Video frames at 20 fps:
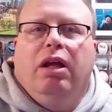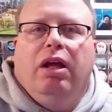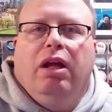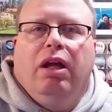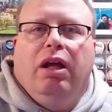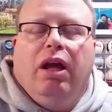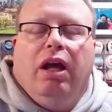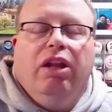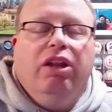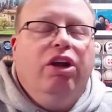
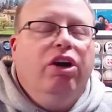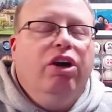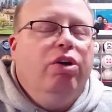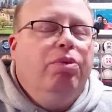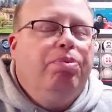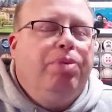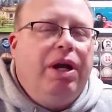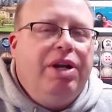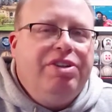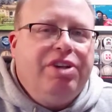Hello,
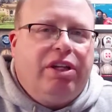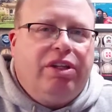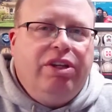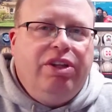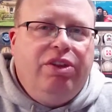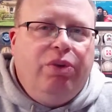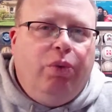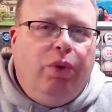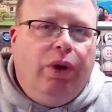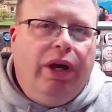Project Lead
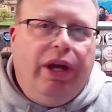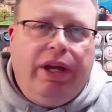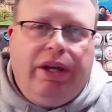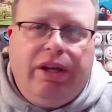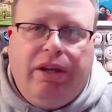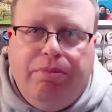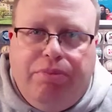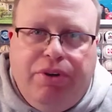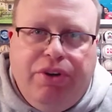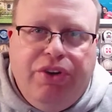the Way
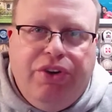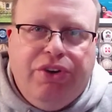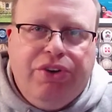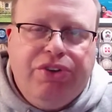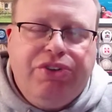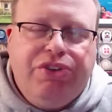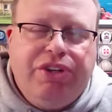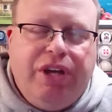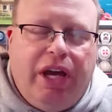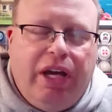computer
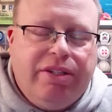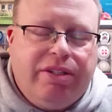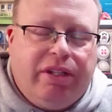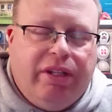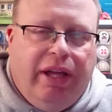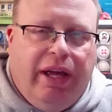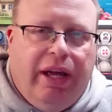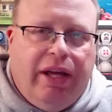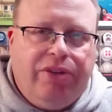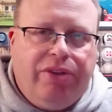science
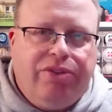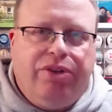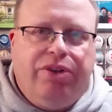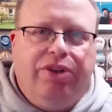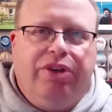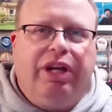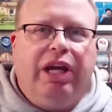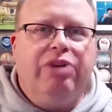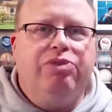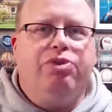class. Are you
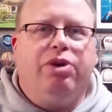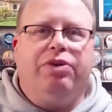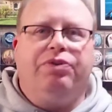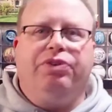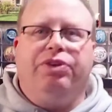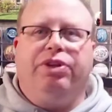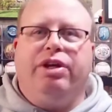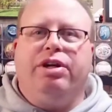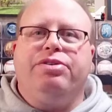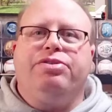guys ready for
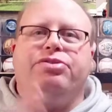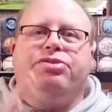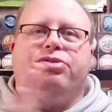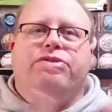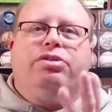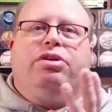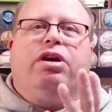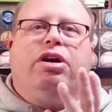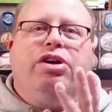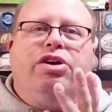this?
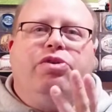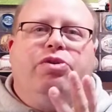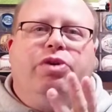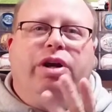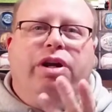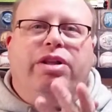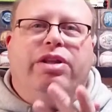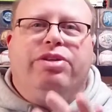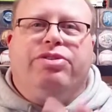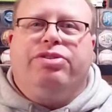Are you
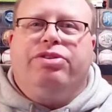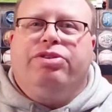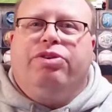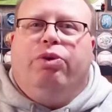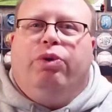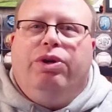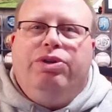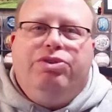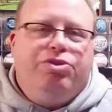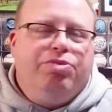ready? This is
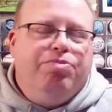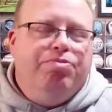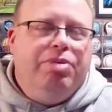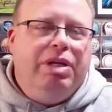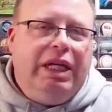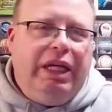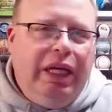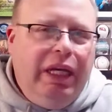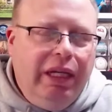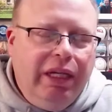going to
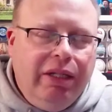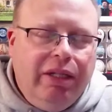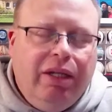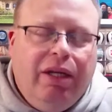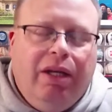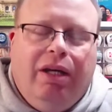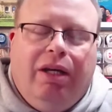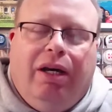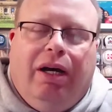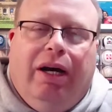be
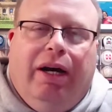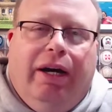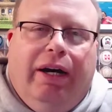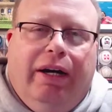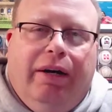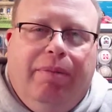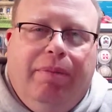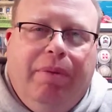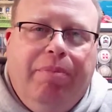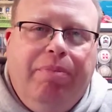
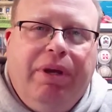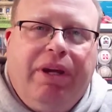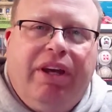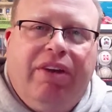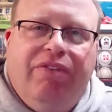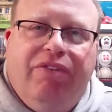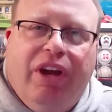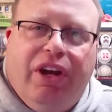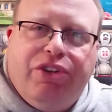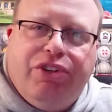a big
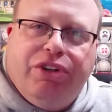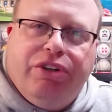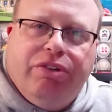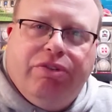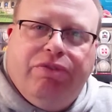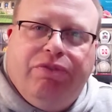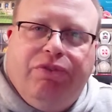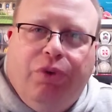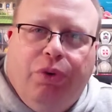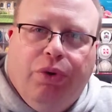adventure
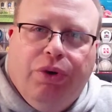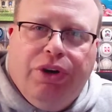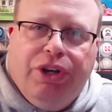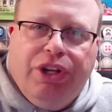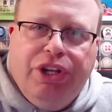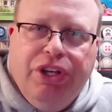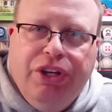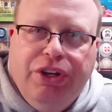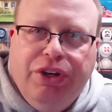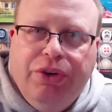for
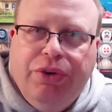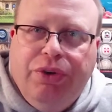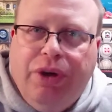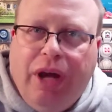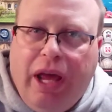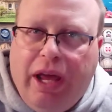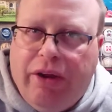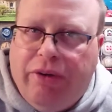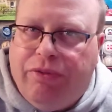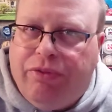you
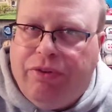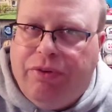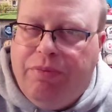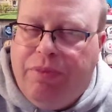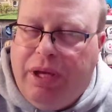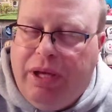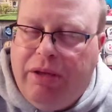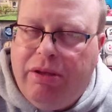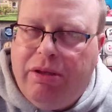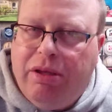and for me.